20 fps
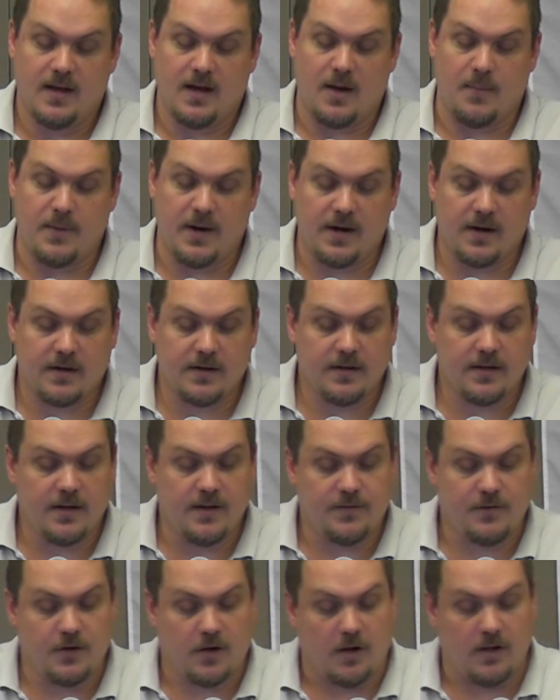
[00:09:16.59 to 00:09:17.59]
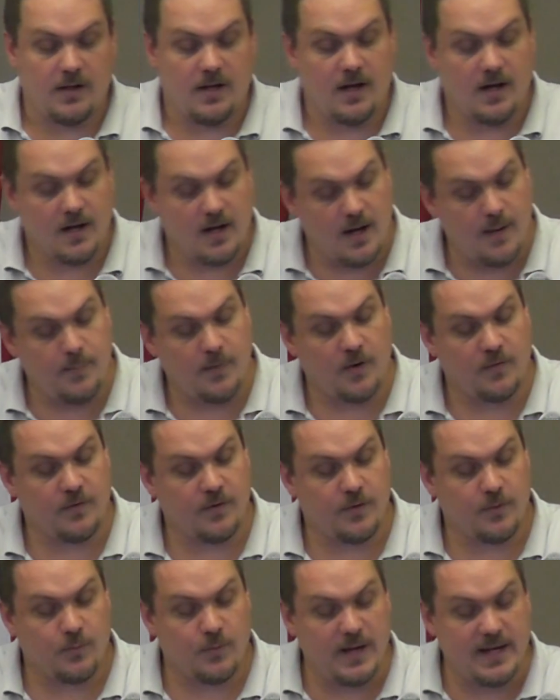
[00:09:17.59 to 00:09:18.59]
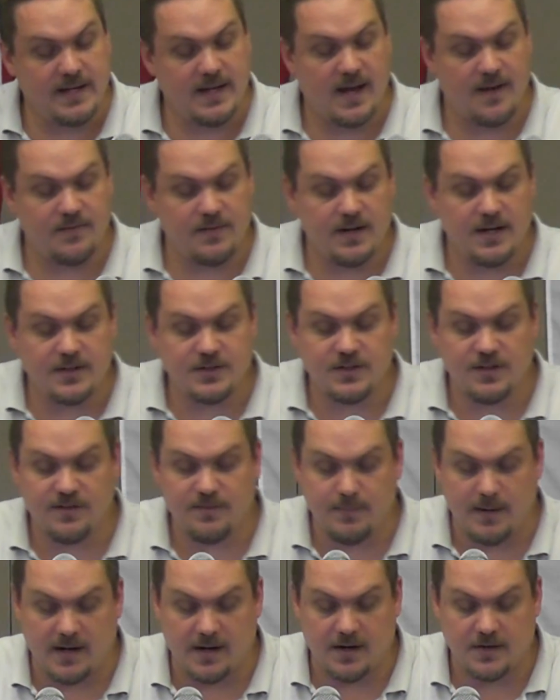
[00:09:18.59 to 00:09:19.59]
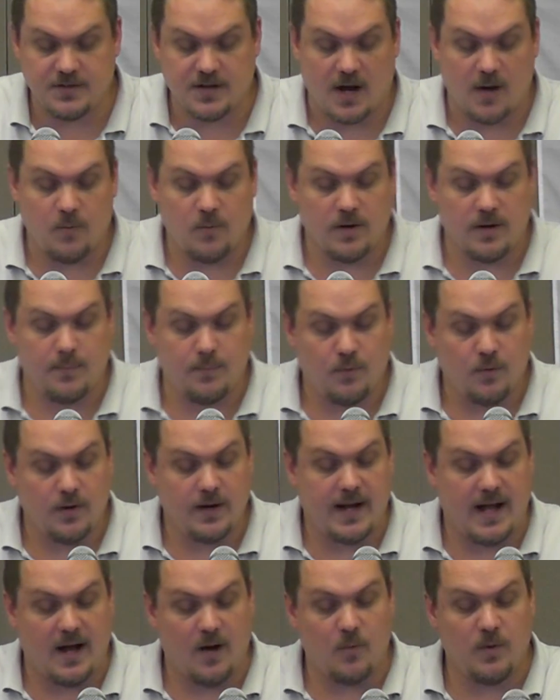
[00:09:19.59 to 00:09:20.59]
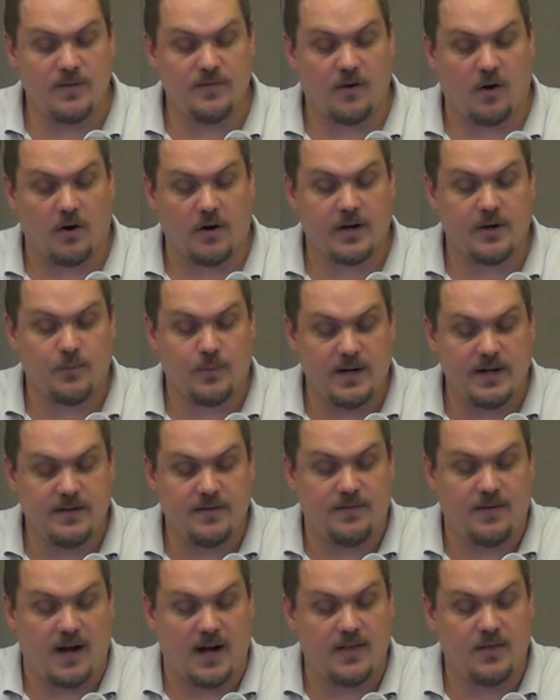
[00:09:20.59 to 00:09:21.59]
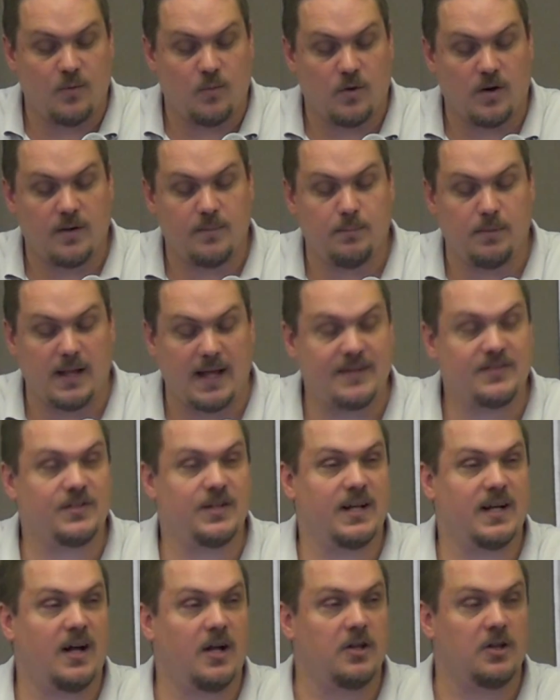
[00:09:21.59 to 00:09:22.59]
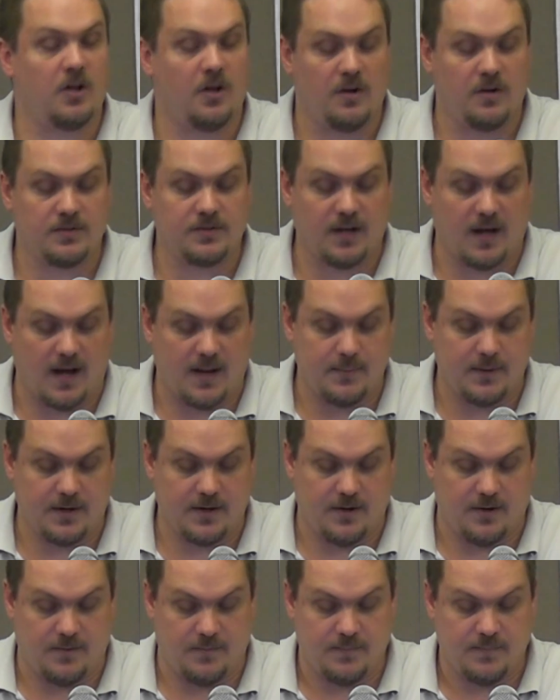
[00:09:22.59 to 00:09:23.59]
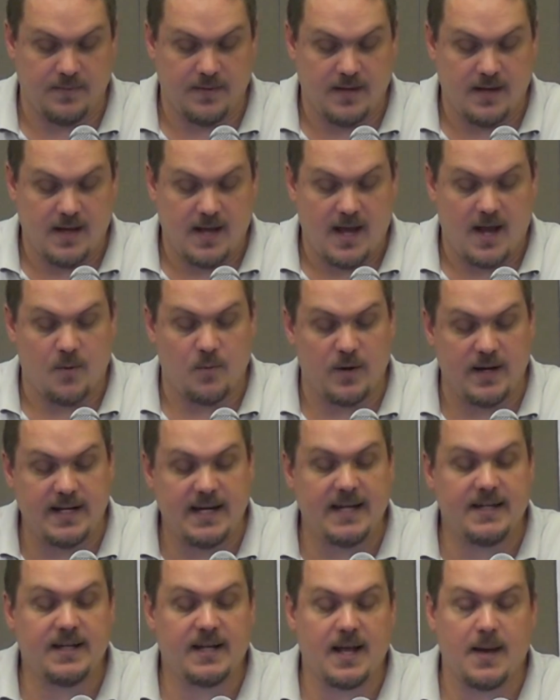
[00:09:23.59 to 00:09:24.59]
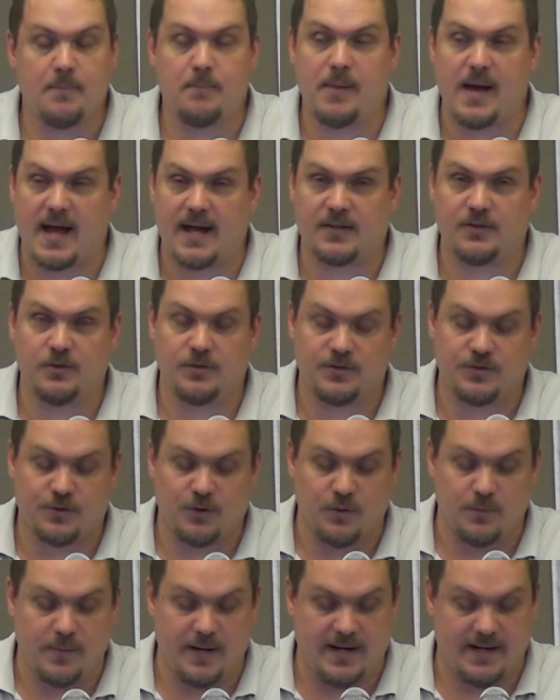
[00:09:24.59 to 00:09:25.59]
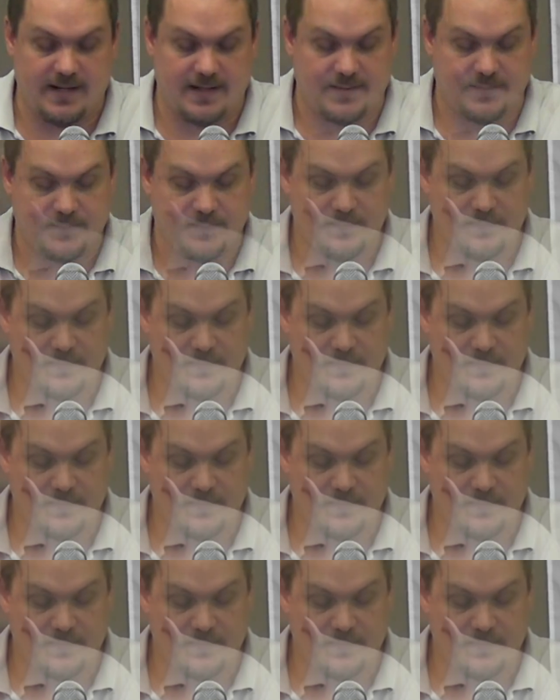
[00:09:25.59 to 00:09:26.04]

America, if you're all hung up over the redefinition of marriage, I want to point out we've already redefined the word blessing a long time ago, and we need to get back to its true meaning.